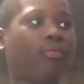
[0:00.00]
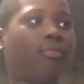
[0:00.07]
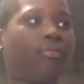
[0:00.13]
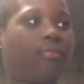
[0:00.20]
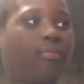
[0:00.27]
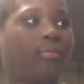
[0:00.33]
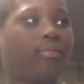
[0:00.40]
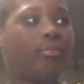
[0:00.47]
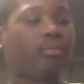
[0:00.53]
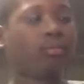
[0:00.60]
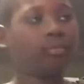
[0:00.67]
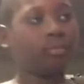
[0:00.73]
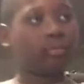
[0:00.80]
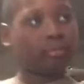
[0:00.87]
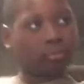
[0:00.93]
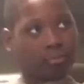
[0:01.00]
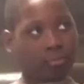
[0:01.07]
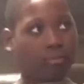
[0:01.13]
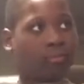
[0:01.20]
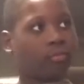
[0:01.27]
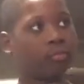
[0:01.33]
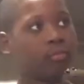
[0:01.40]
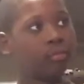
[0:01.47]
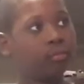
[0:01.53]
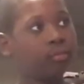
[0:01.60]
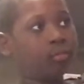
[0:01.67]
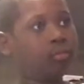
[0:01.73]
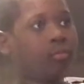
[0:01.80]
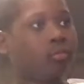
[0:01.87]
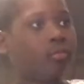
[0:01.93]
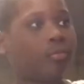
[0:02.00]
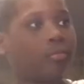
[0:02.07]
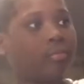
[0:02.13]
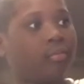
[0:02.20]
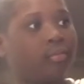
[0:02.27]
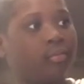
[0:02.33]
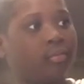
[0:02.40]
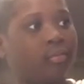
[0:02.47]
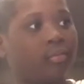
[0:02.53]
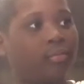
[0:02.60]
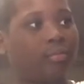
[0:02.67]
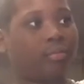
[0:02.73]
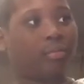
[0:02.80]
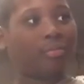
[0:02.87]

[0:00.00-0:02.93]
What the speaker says: This person isn't speaking.